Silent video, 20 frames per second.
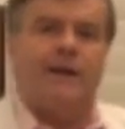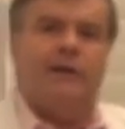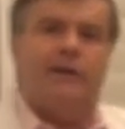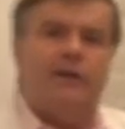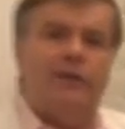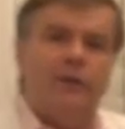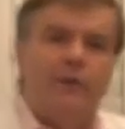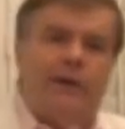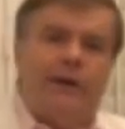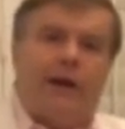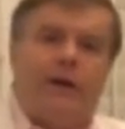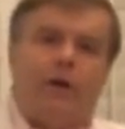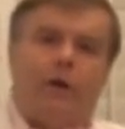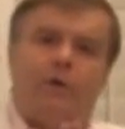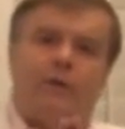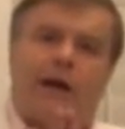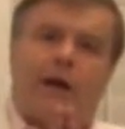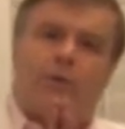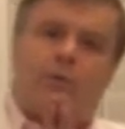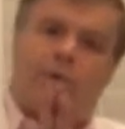You can
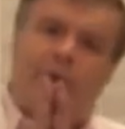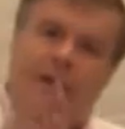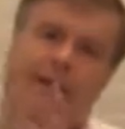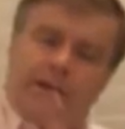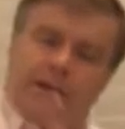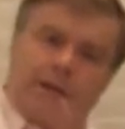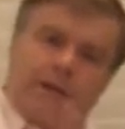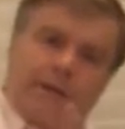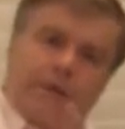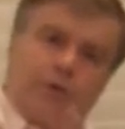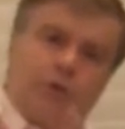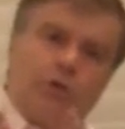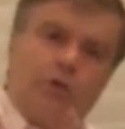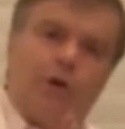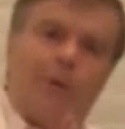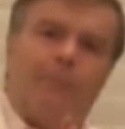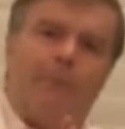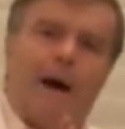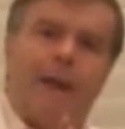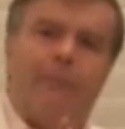go directly to
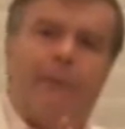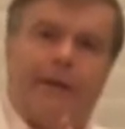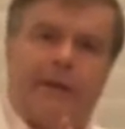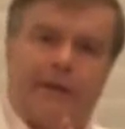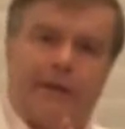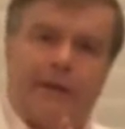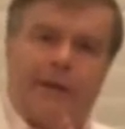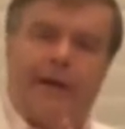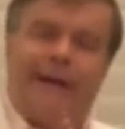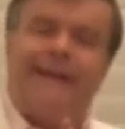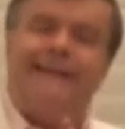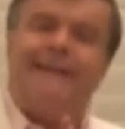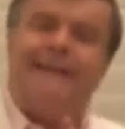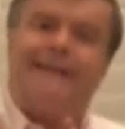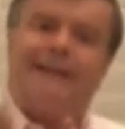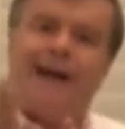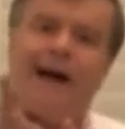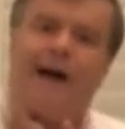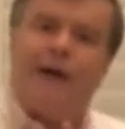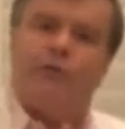your public, and
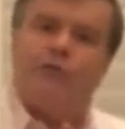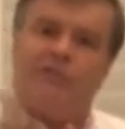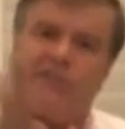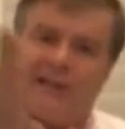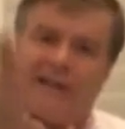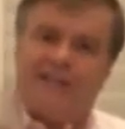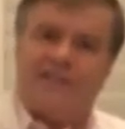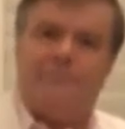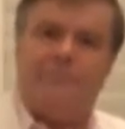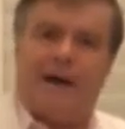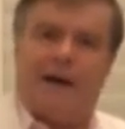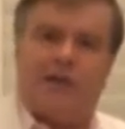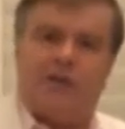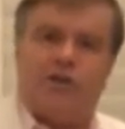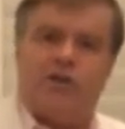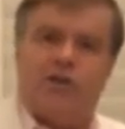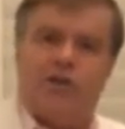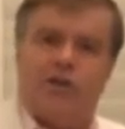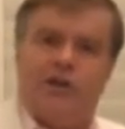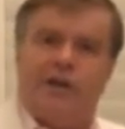it counts as
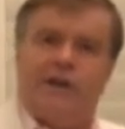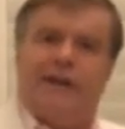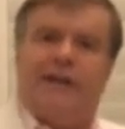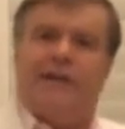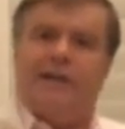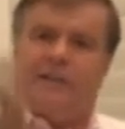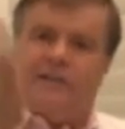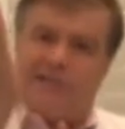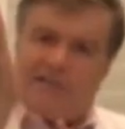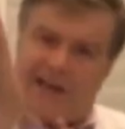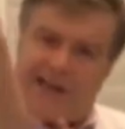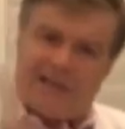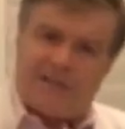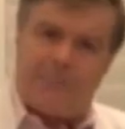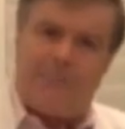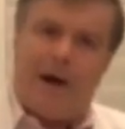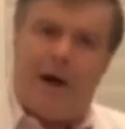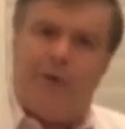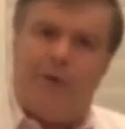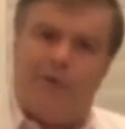much, and it is as
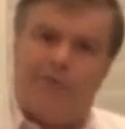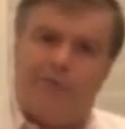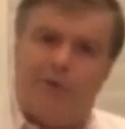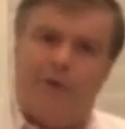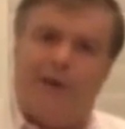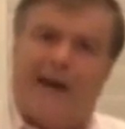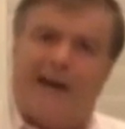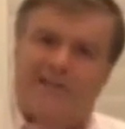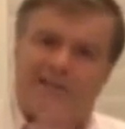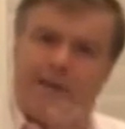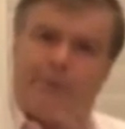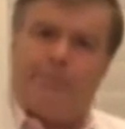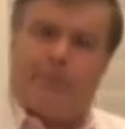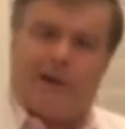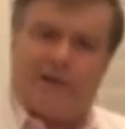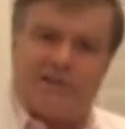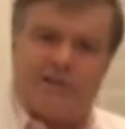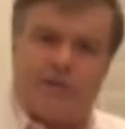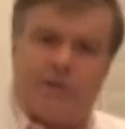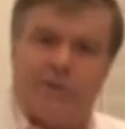powerful as a
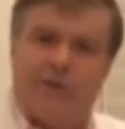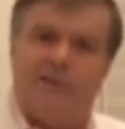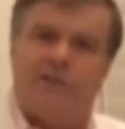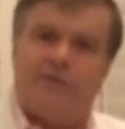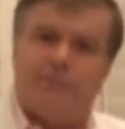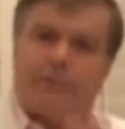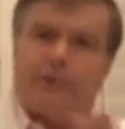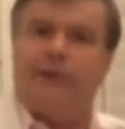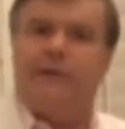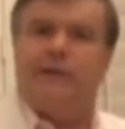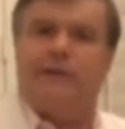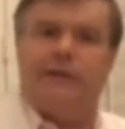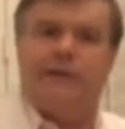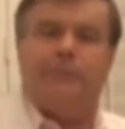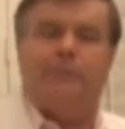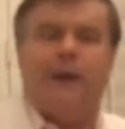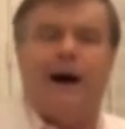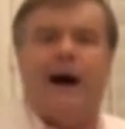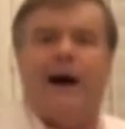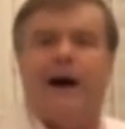press release
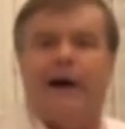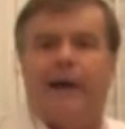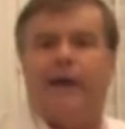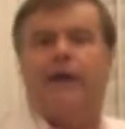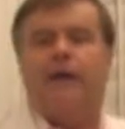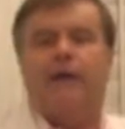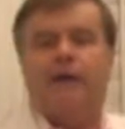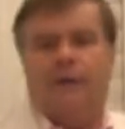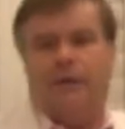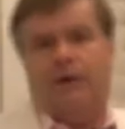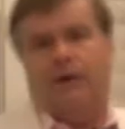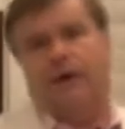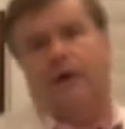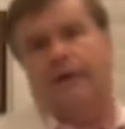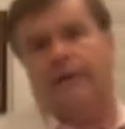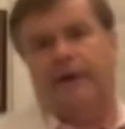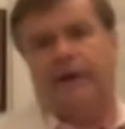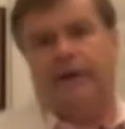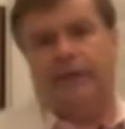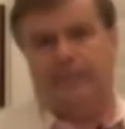printed by
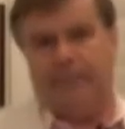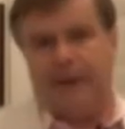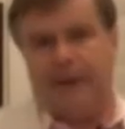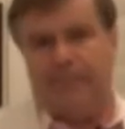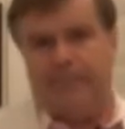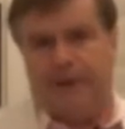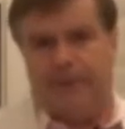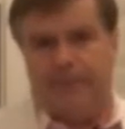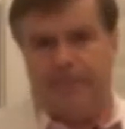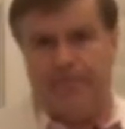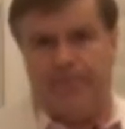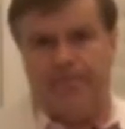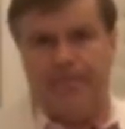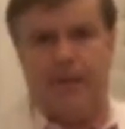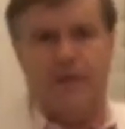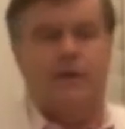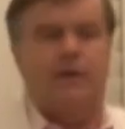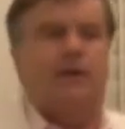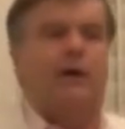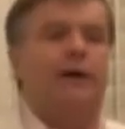another paper.
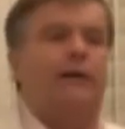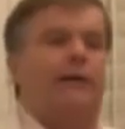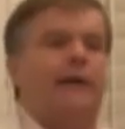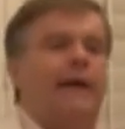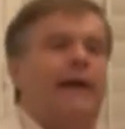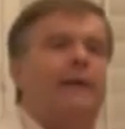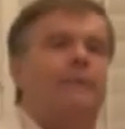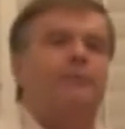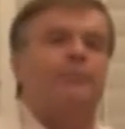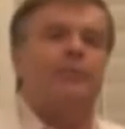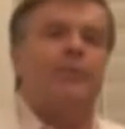Okay?